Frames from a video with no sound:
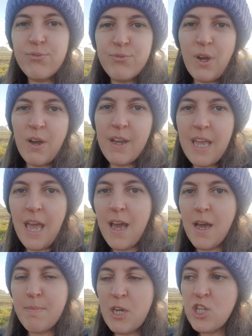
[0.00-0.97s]
I
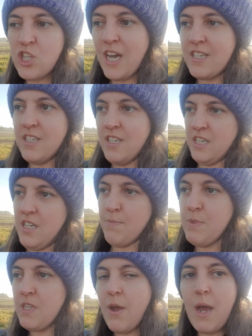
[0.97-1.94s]
am shattered.
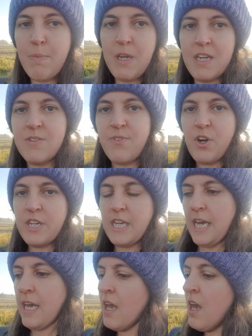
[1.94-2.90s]
I'm so happy it's
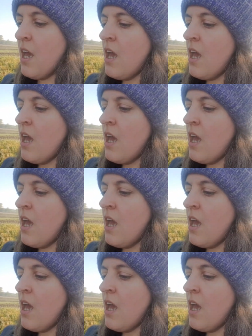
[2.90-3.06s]
Friday.